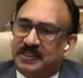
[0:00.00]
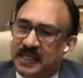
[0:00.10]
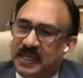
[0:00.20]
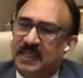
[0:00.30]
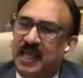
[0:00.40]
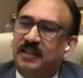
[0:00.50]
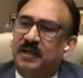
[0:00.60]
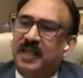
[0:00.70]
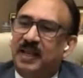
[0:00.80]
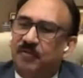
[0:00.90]
Seeing
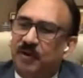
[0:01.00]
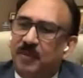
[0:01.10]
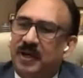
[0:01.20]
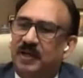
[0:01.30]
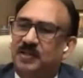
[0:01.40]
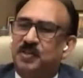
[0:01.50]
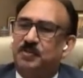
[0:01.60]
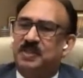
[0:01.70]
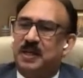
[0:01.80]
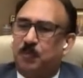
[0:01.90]
that the delivery
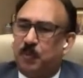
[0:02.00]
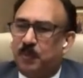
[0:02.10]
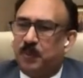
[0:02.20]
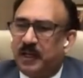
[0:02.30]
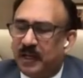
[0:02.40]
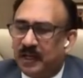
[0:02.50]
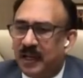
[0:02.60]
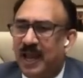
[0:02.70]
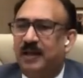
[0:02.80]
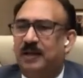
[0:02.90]
mechanism is
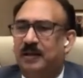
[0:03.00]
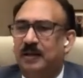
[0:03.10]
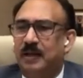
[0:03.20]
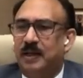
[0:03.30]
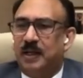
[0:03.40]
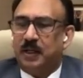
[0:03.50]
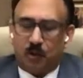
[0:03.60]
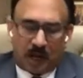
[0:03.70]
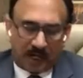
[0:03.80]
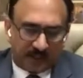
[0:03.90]
appropriately handled,
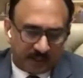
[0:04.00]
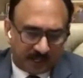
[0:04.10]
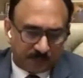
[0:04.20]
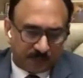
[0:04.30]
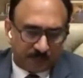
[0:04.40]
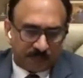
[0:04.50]
our direct